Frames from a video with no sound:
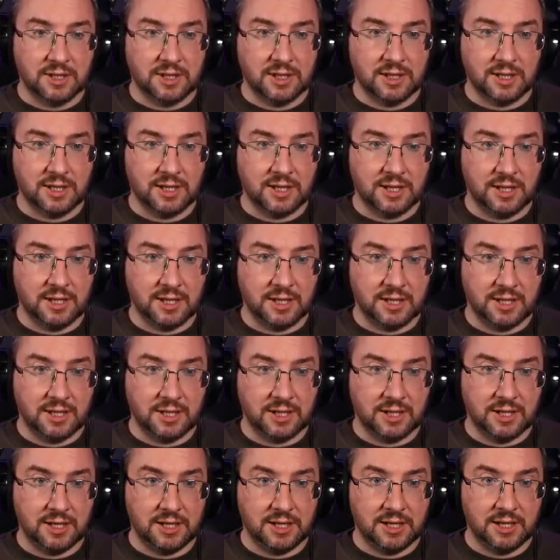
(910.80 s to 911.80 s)

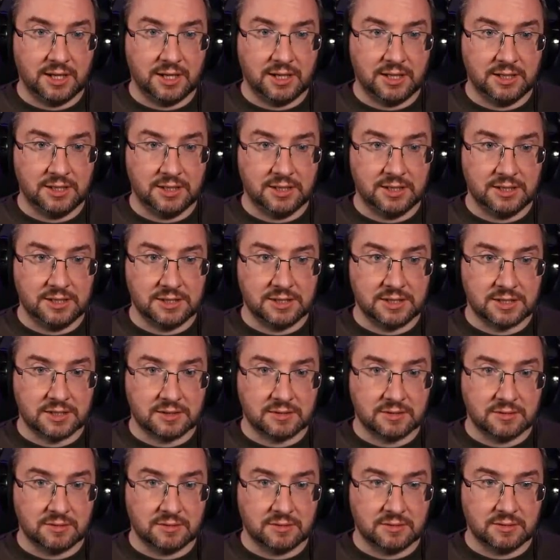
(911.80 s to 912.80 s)
And
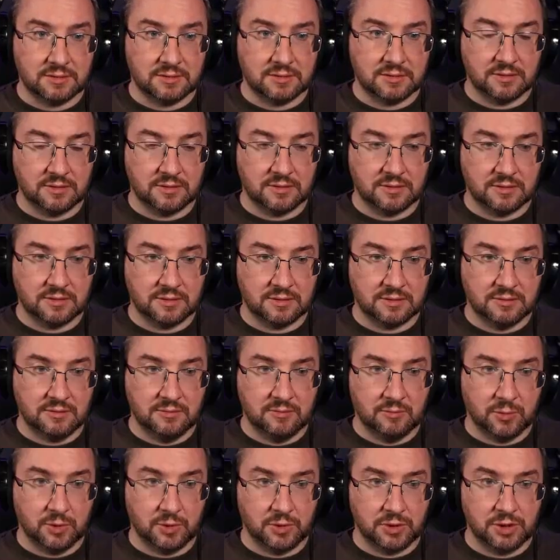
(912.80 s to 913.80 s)

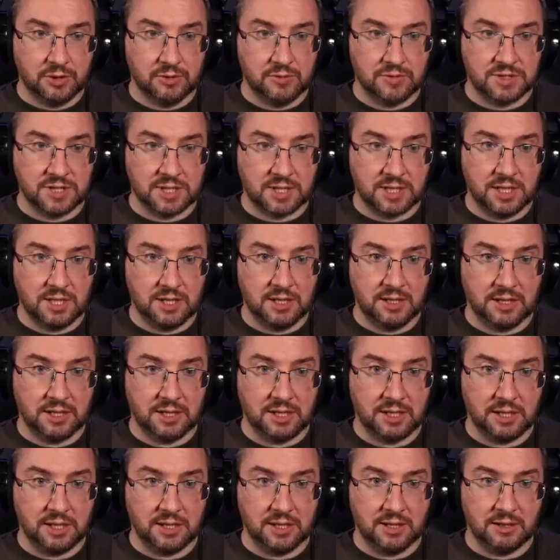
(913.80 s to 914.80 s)
we'll use the key in
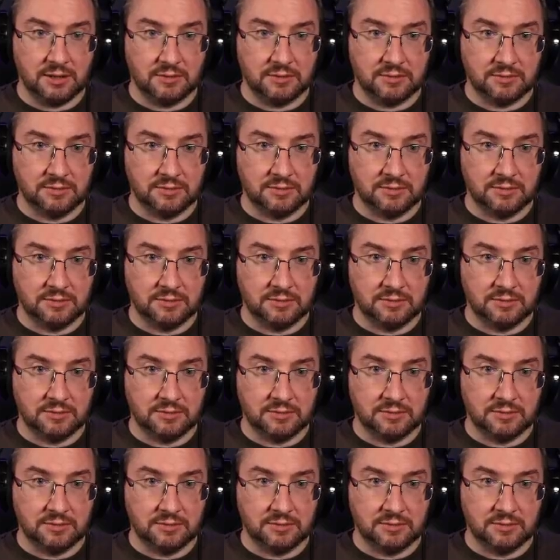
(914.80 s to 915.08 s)
here.